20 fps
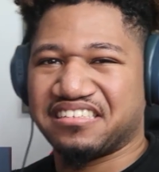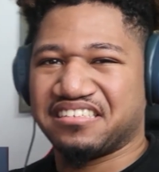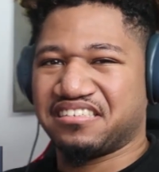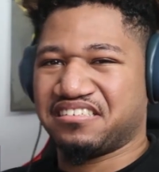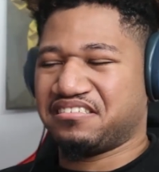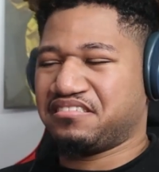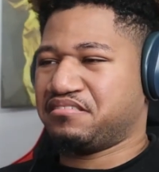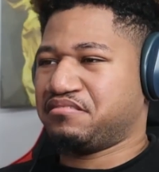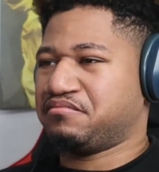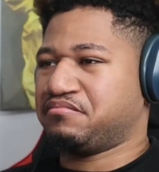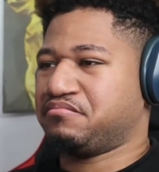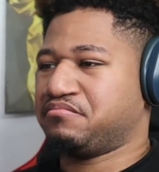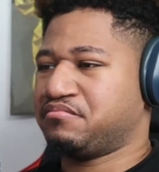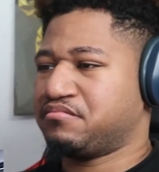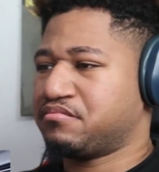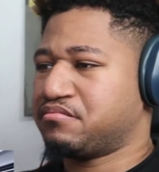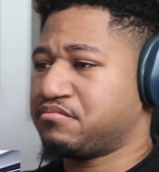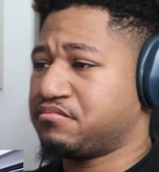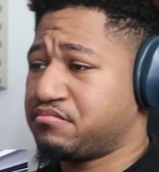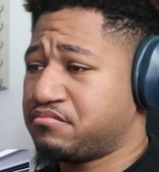When we're
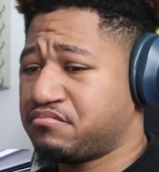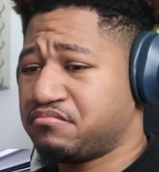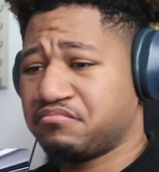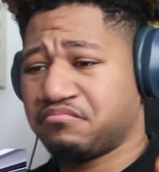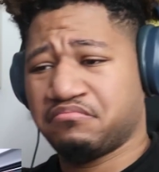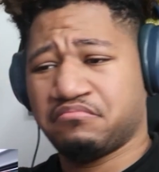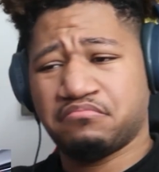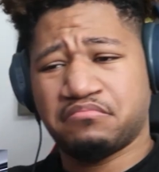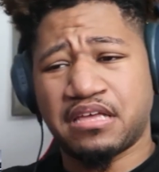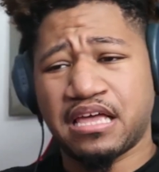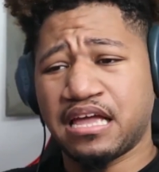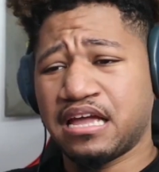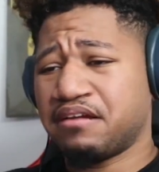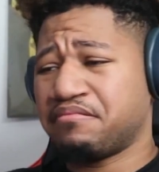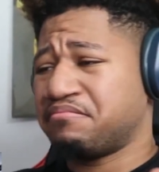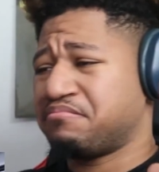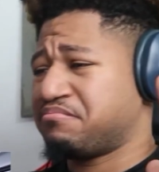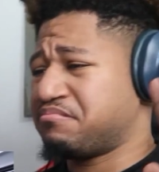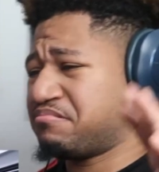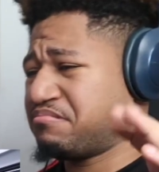standing here
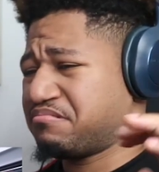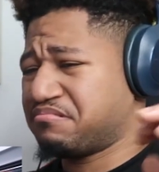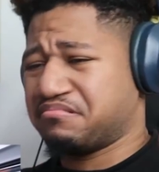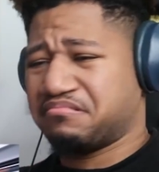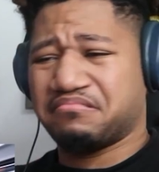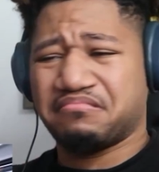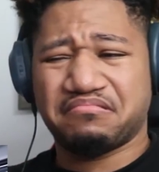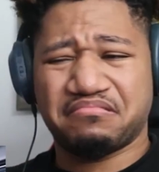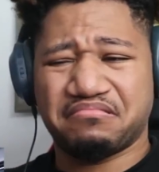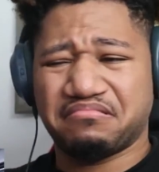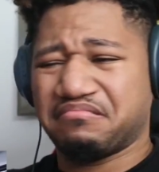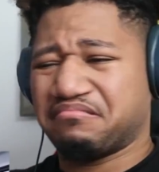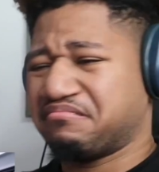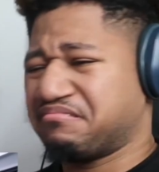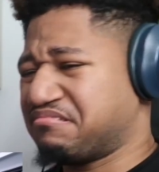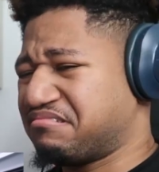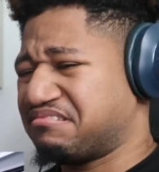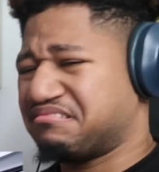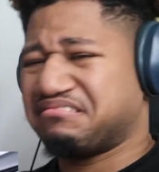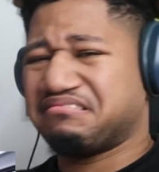alone,
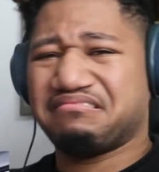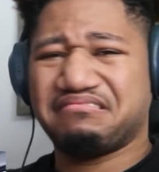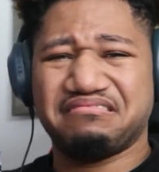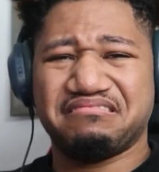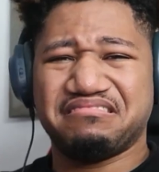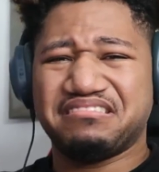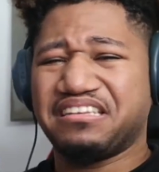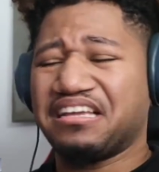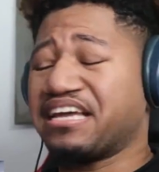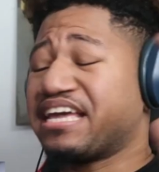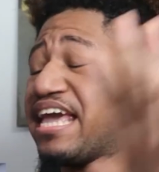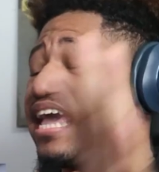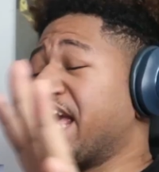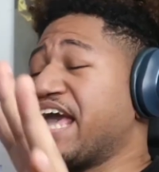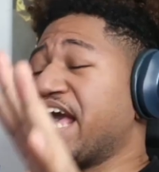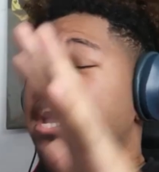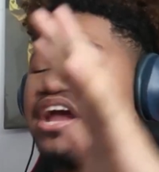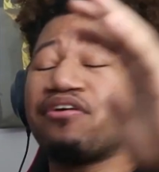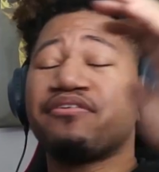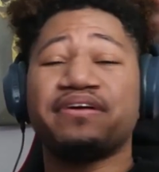I'm
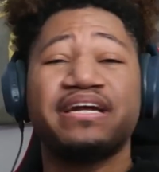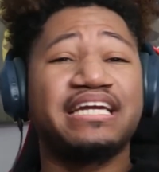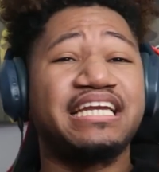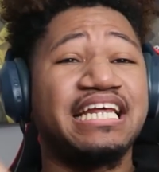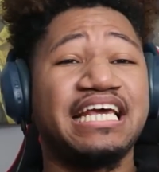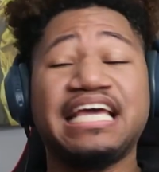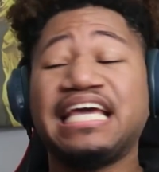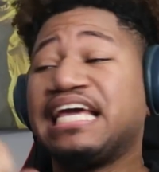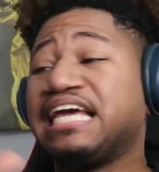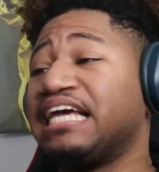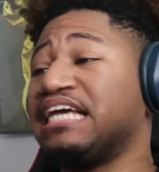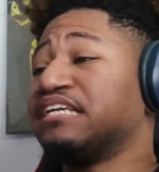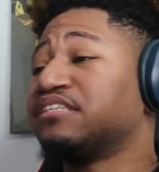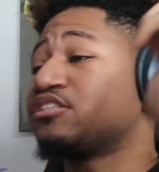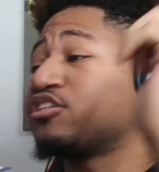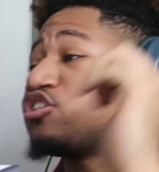insecure.